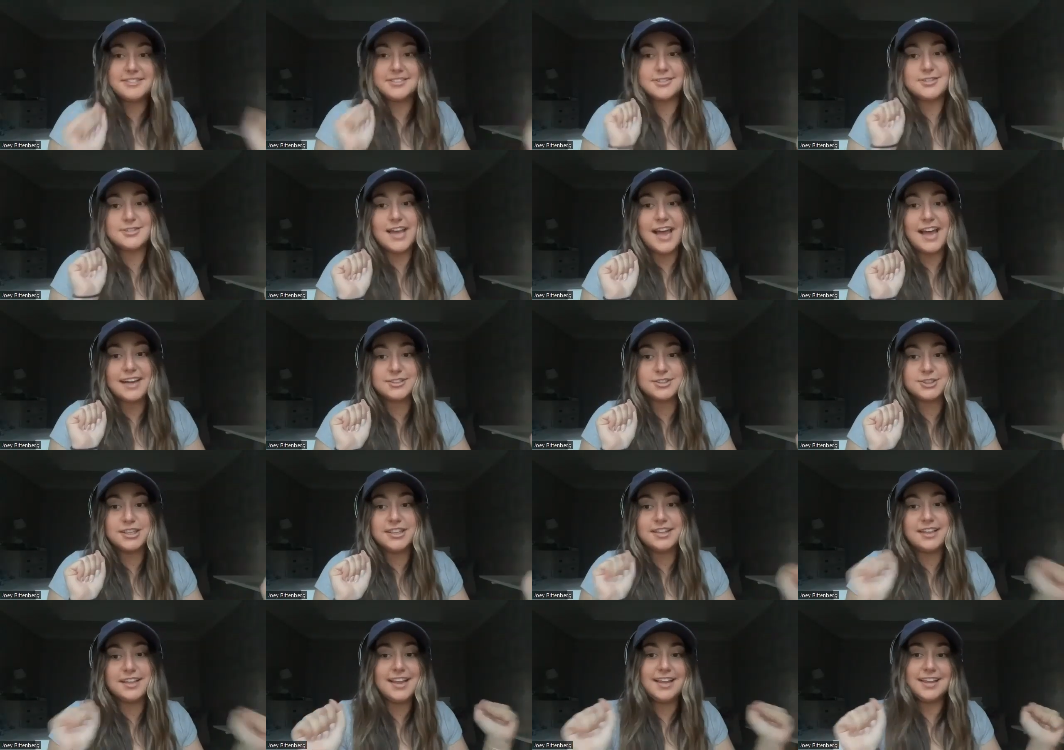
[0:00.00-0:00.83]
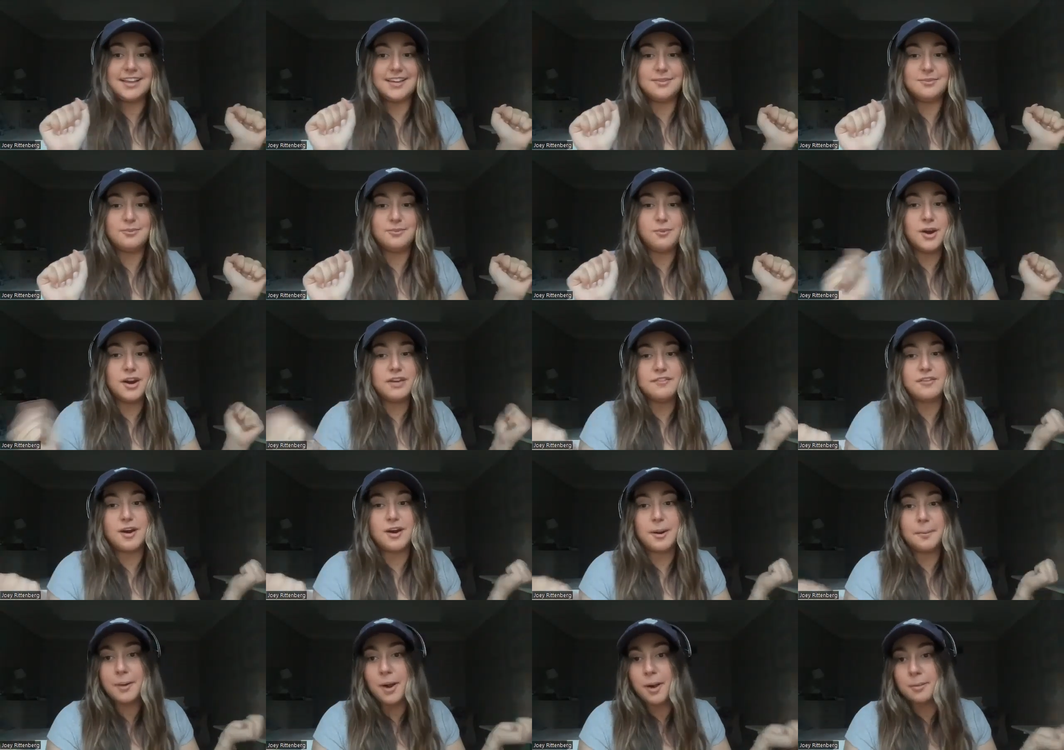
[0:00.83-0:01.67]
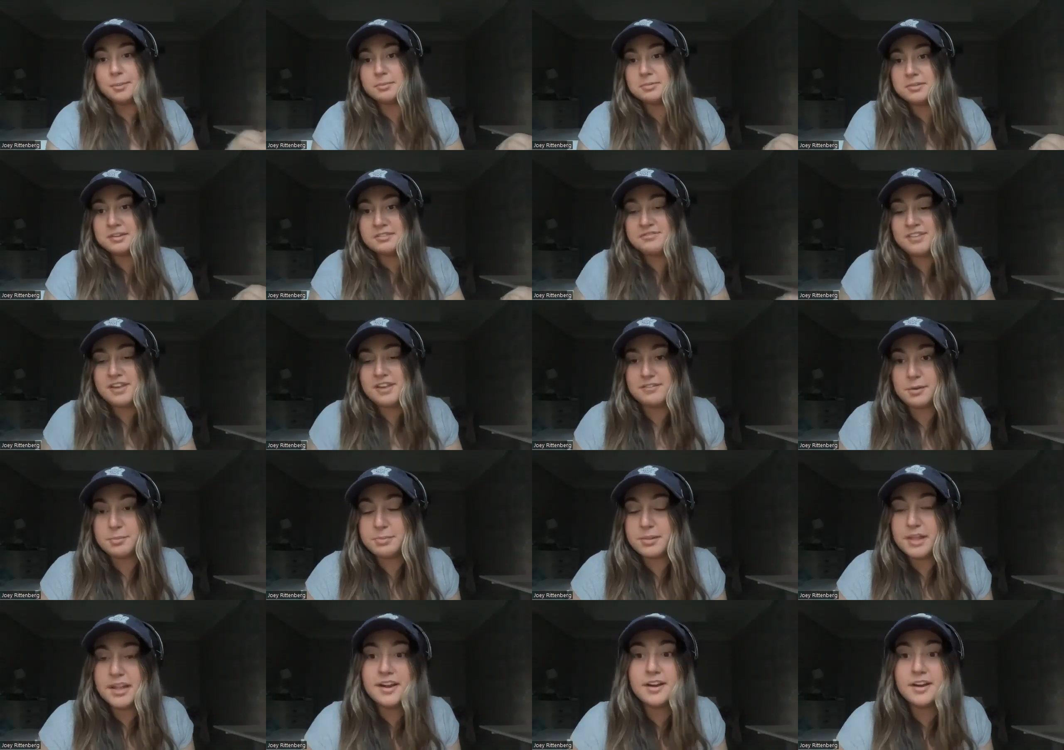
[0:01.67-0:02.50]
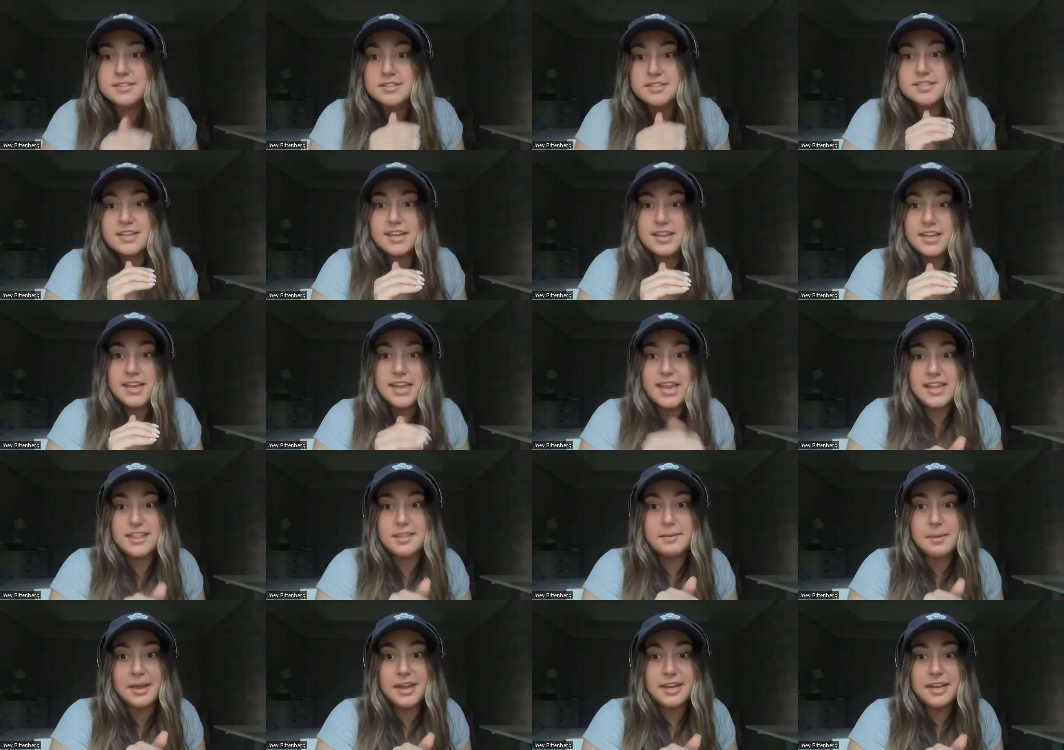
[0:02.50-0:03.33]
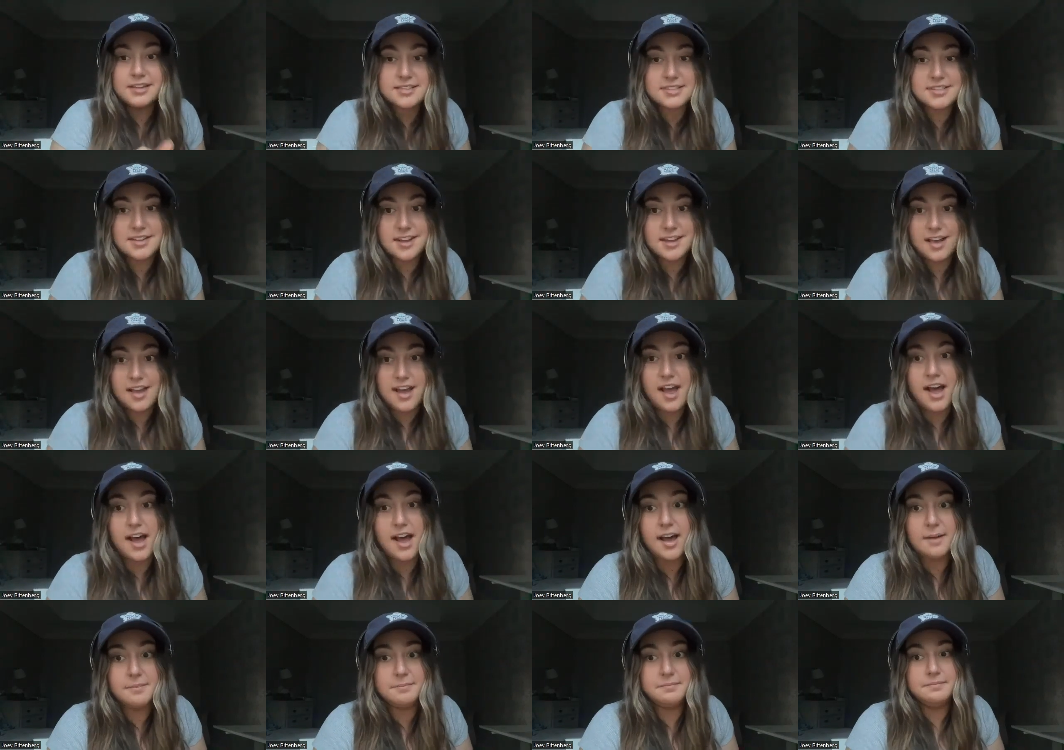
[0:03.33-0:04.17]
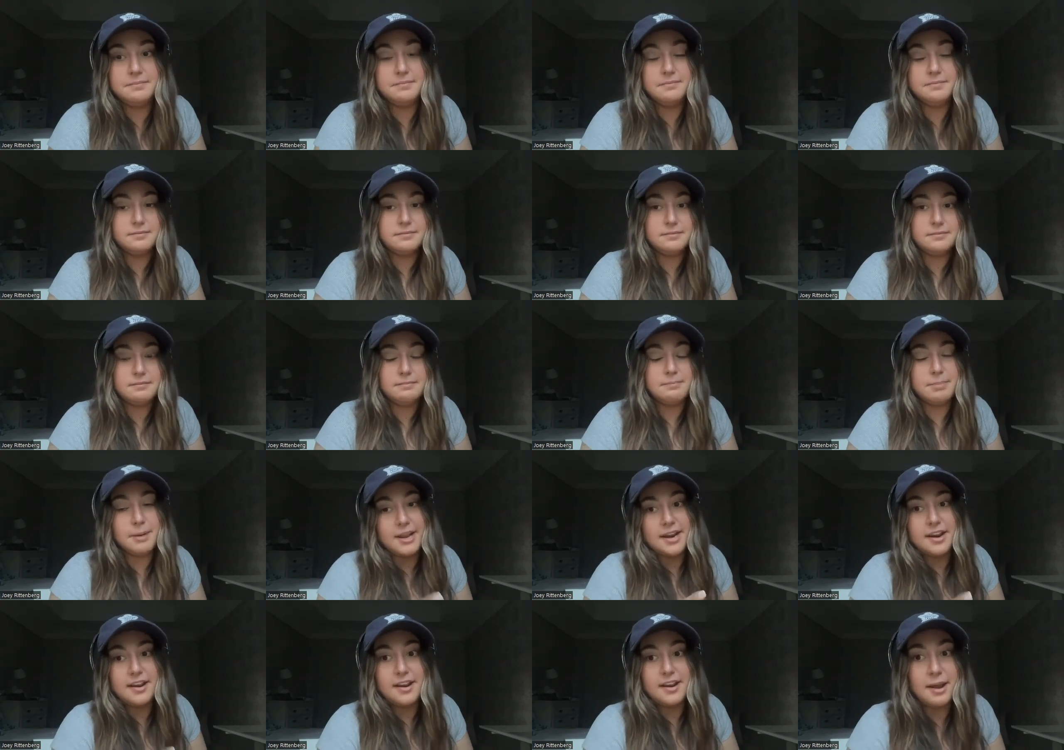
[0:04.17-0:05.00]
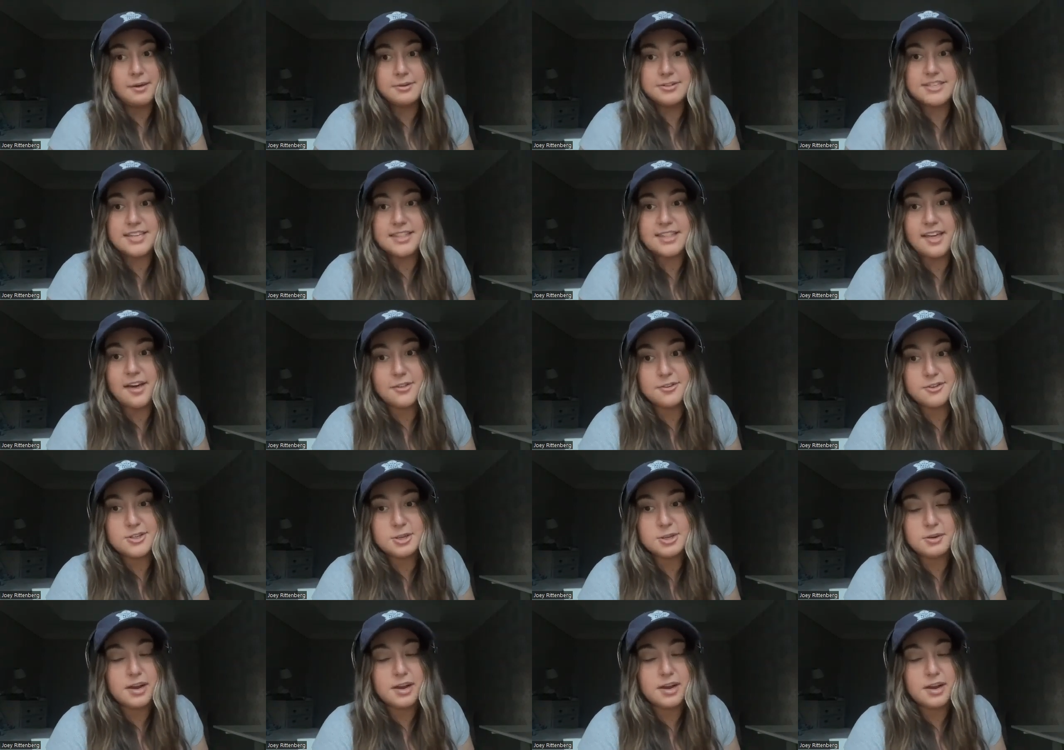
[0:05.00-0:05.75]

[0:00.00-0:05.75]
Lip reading: because it's actually like one of our probably favorite players in the mix. But I would say the other